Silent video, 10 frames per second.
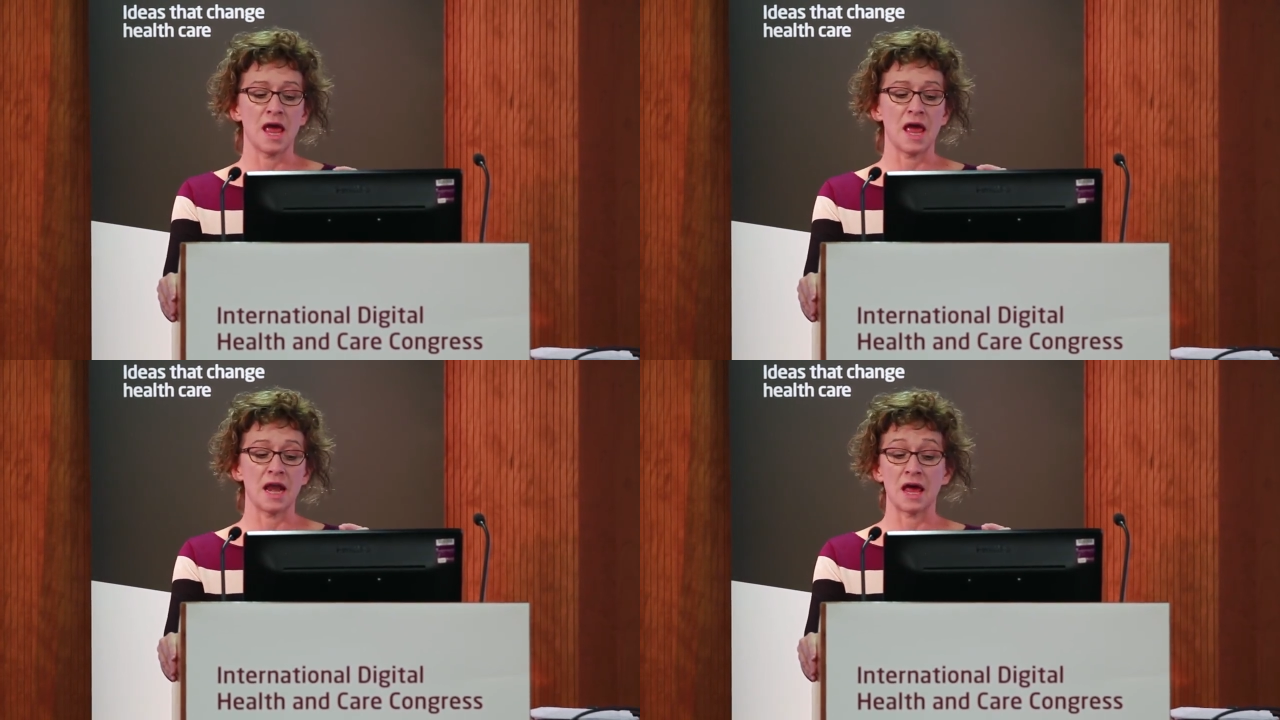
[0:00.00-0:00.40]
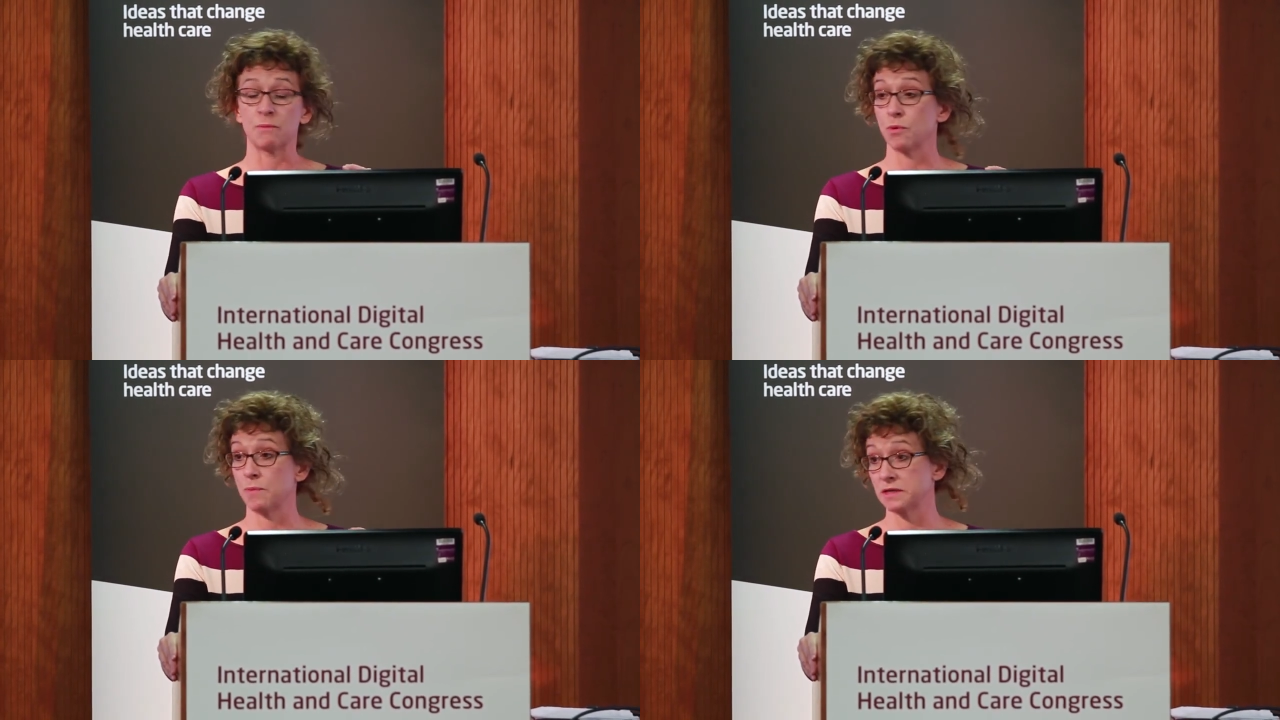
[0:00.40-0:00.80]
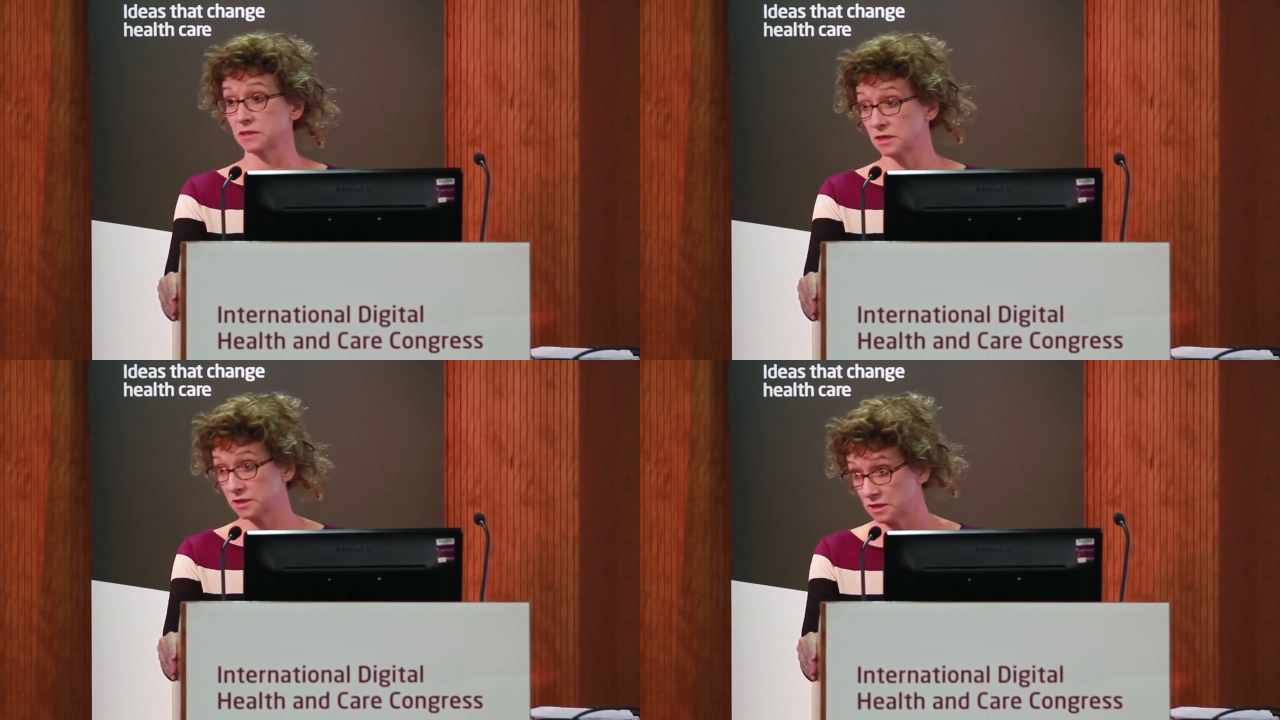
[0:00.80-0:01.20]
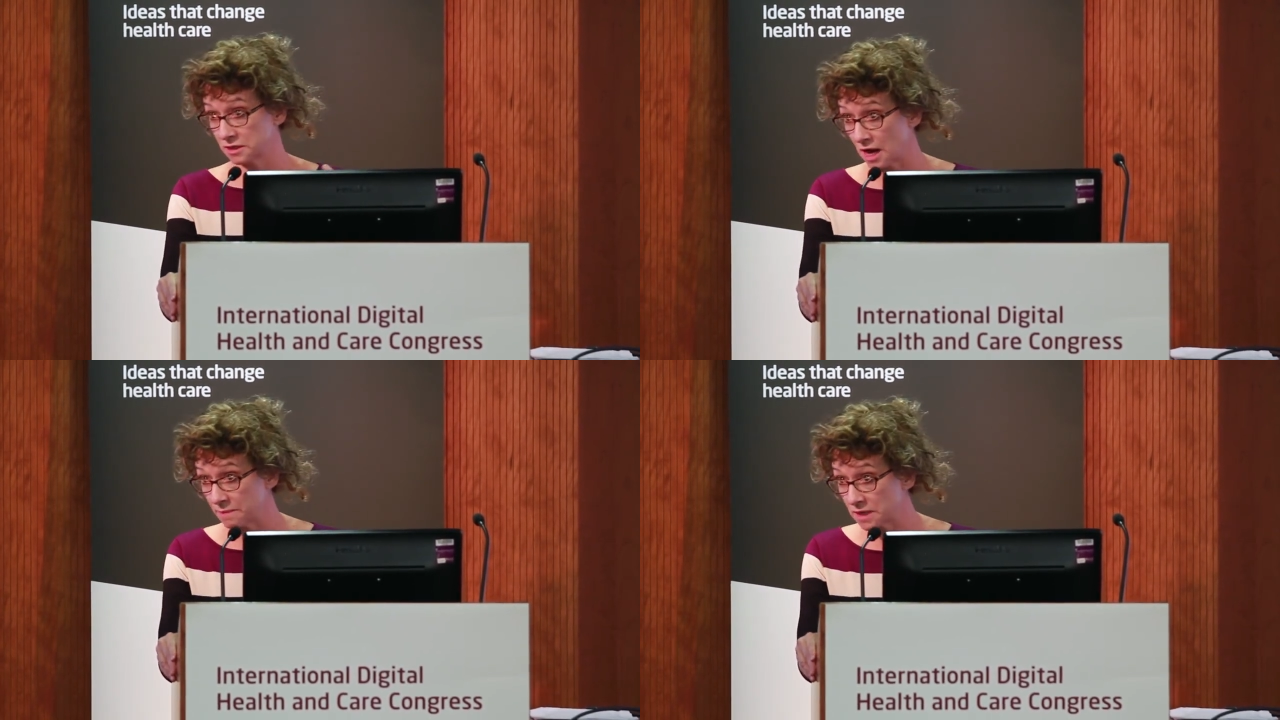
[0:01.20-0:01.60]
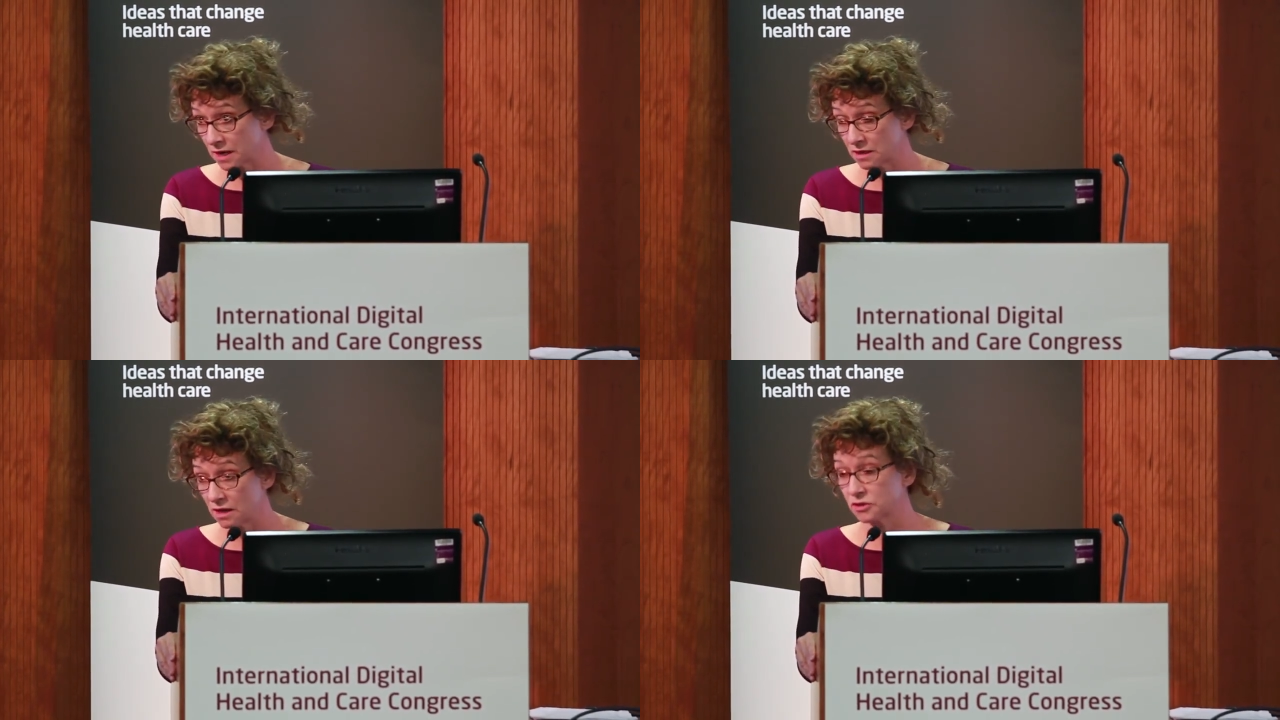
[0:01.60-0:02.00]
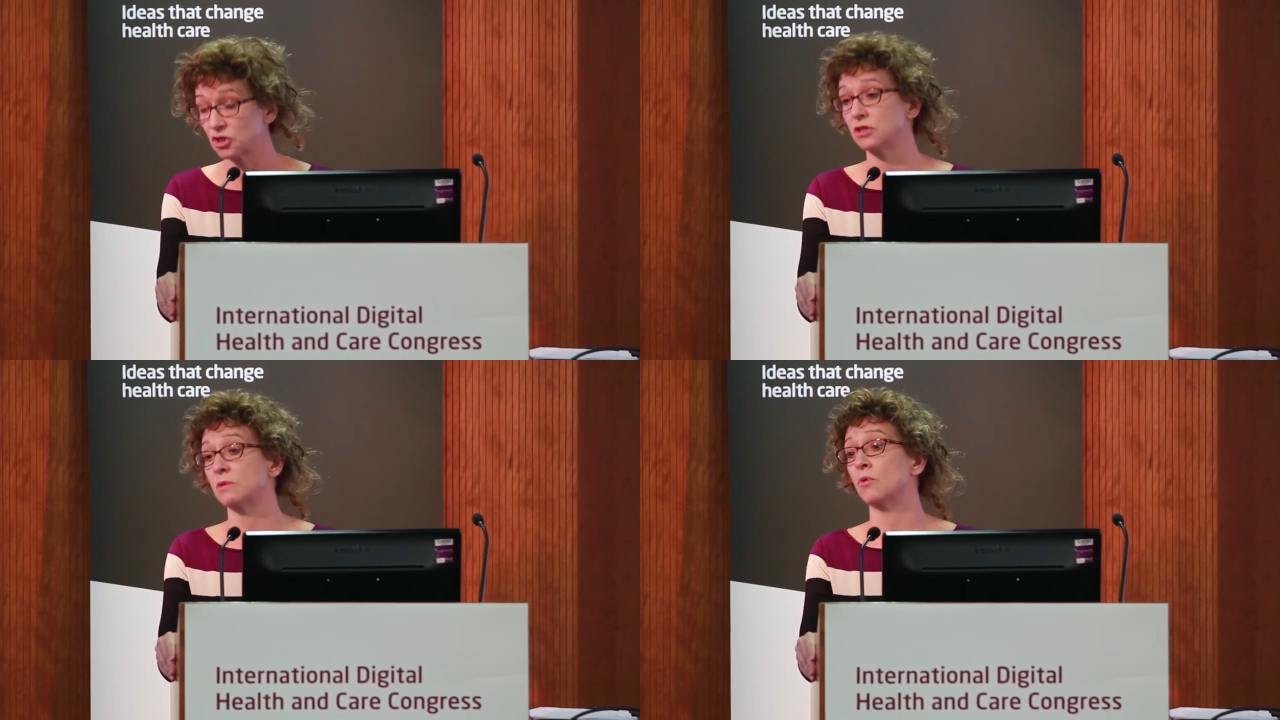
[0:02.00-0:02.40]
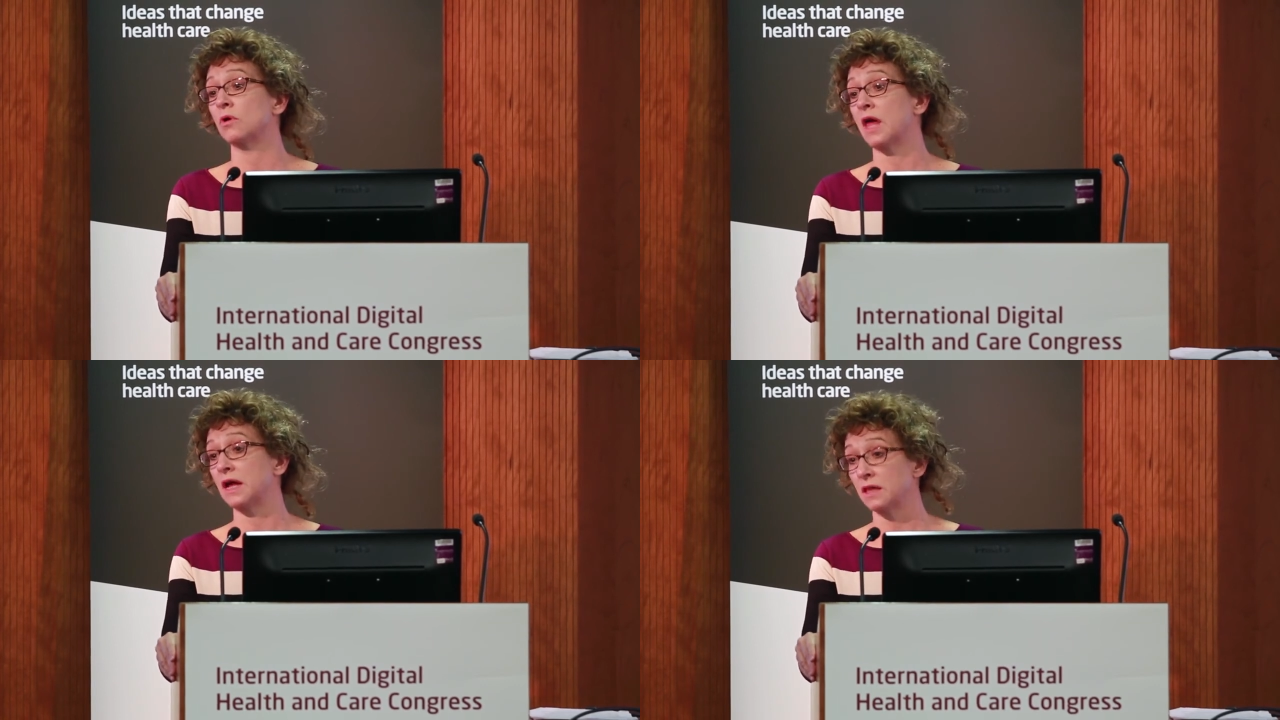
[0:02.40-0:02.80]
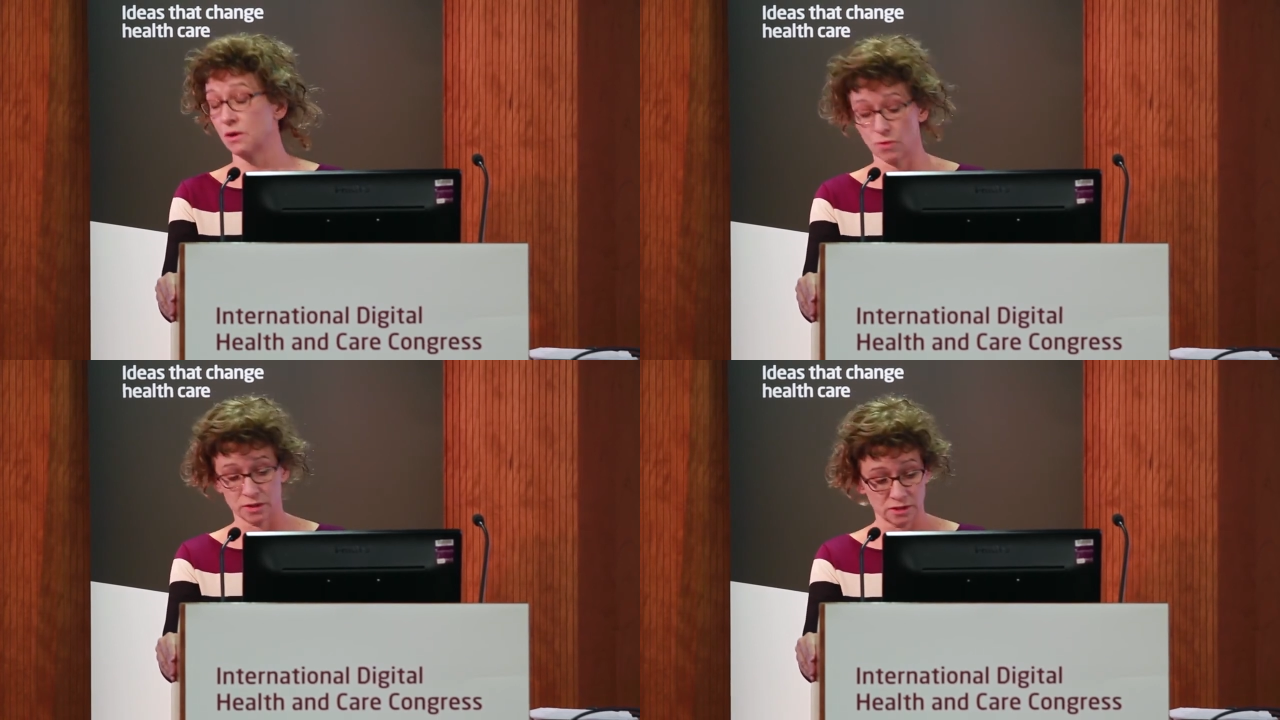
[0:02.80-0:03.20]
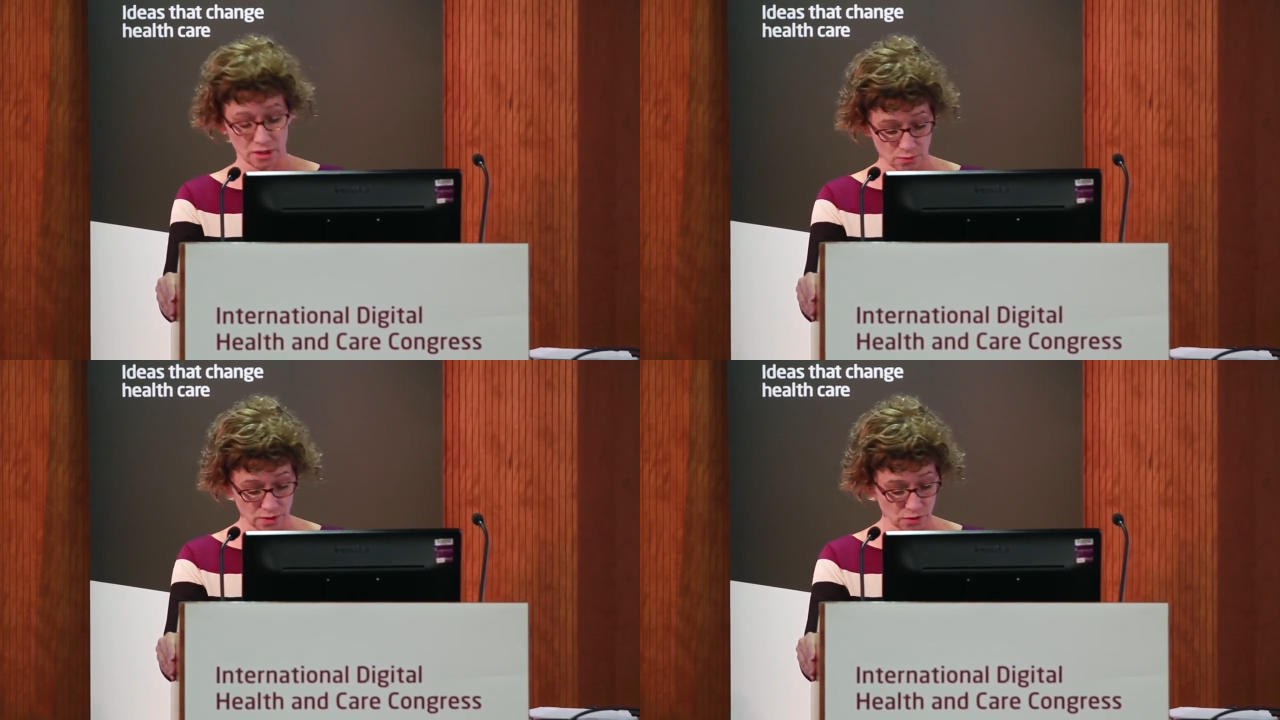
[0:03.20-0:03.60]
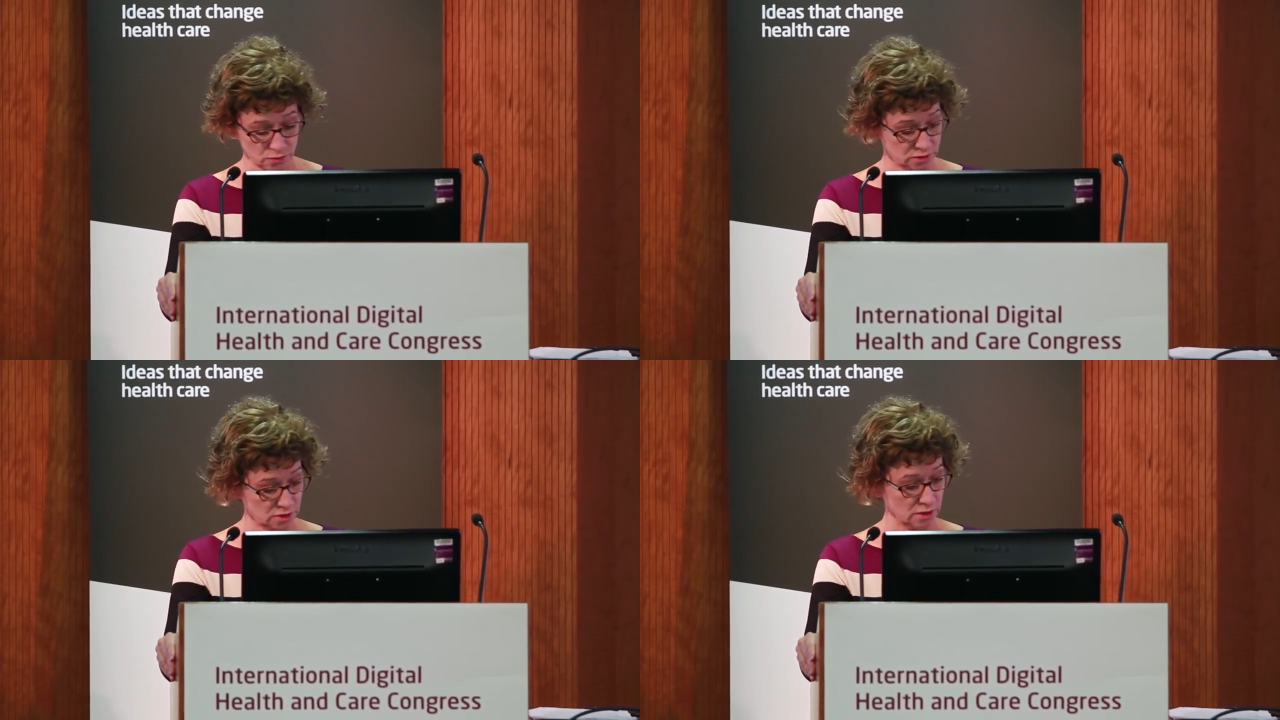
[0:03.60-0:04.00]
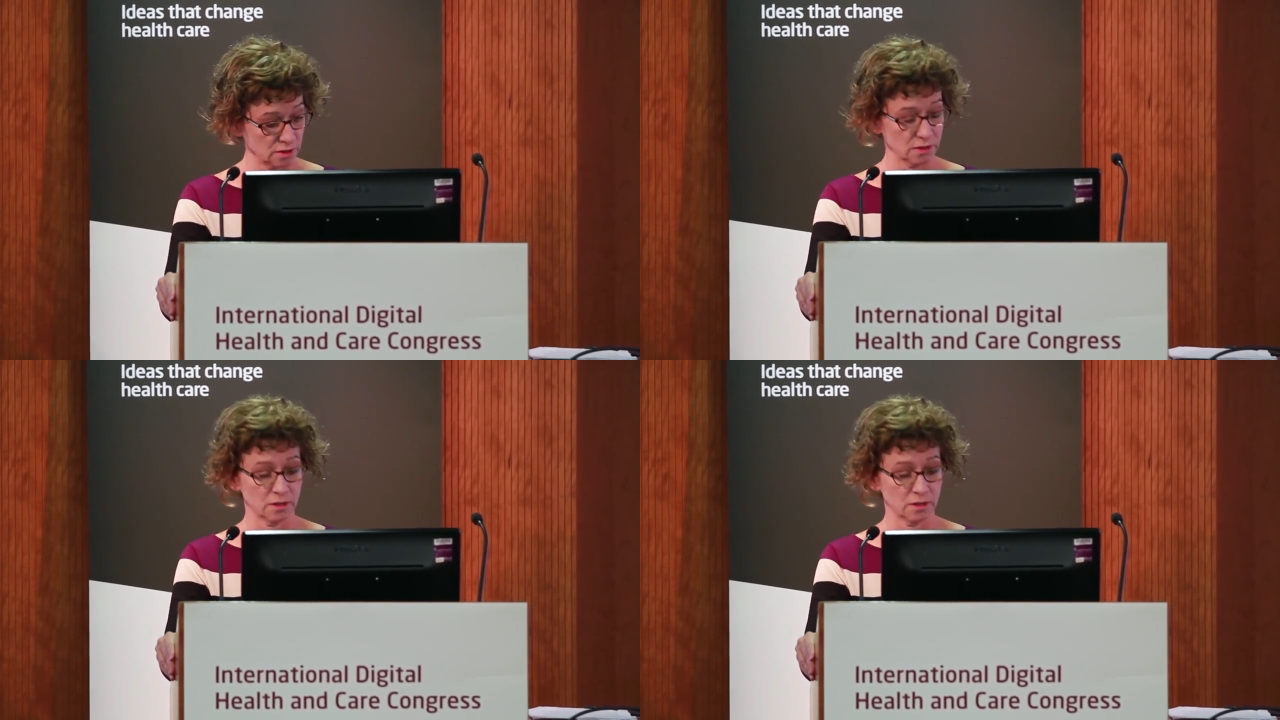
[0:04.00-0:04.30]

and had a propensity to adopt technology, the more likely it was that you would use the